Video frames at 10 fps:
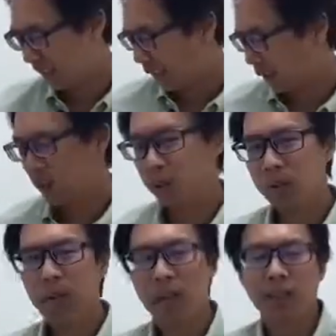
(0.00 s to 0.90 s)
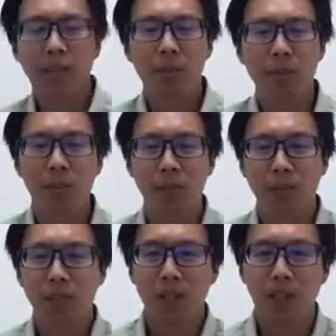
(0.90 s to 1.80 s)
So last episode
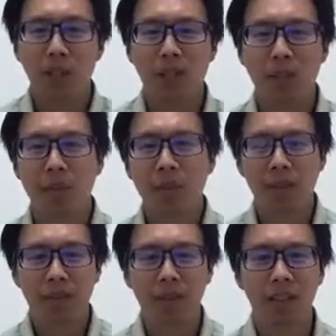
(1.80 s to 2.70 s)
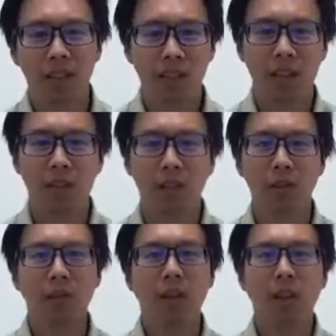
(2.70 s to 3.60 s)
we talked about how
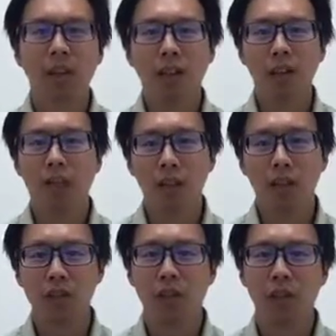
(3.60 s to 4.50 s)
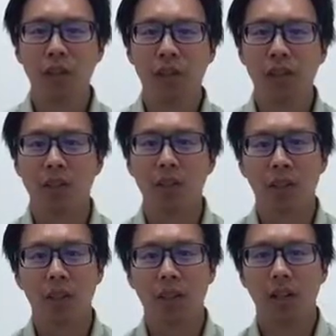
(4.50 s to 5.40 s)
to differentiate whether
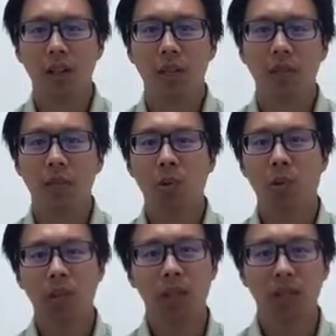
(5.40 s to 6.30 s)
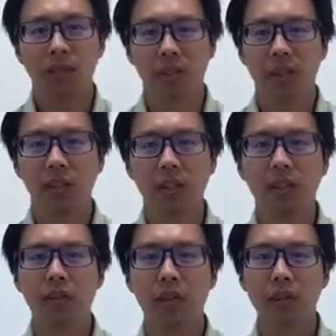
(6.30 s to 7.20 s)
you're more of a yang
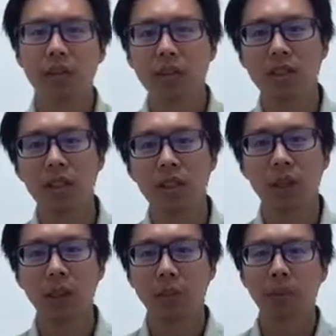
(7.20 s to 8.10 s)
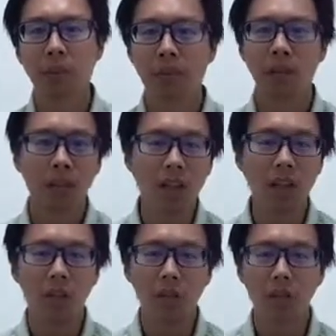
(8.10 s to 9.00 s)
deficiency type or the yin
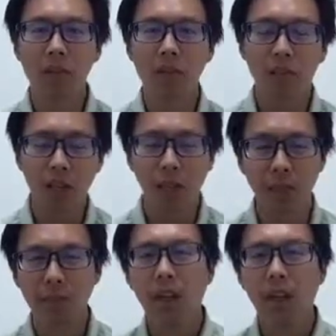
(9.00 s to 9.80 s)
deficiency type.